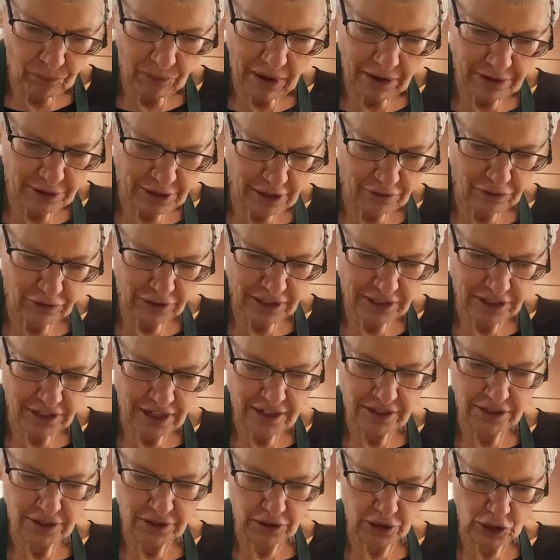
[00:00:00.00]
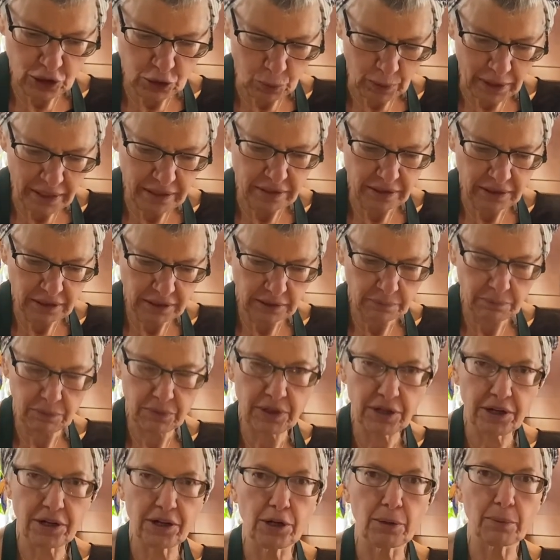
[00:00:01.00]
Definitely taste the sweetness, the
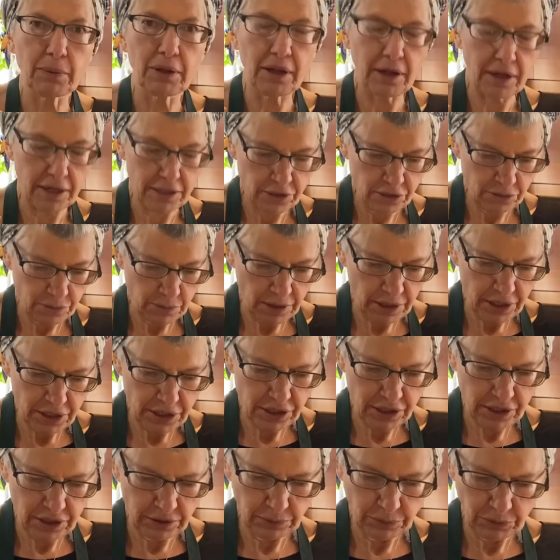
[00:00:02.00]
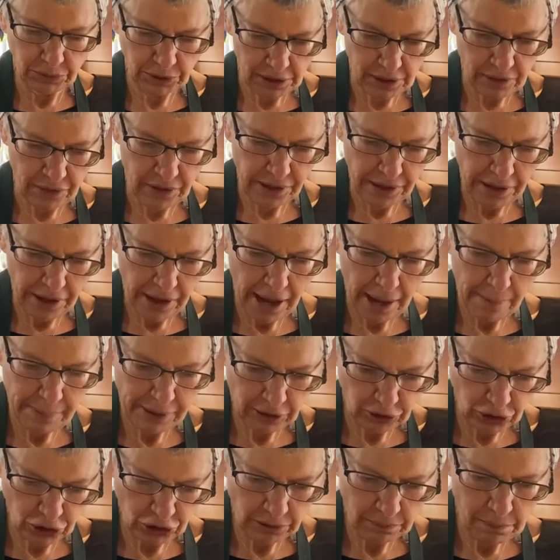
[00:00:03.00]
caramelized onions and the
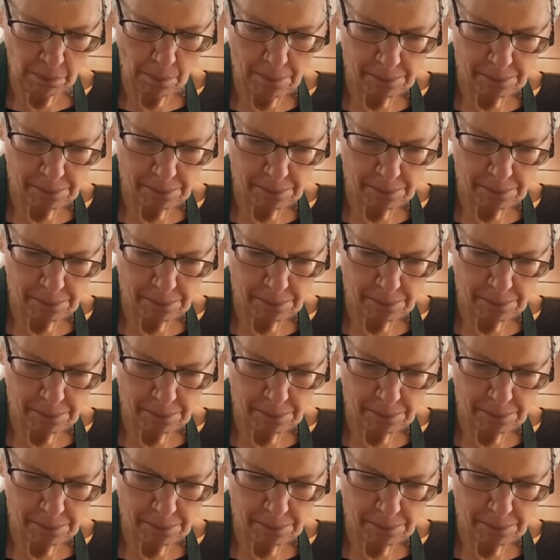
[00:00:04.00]
cabbage.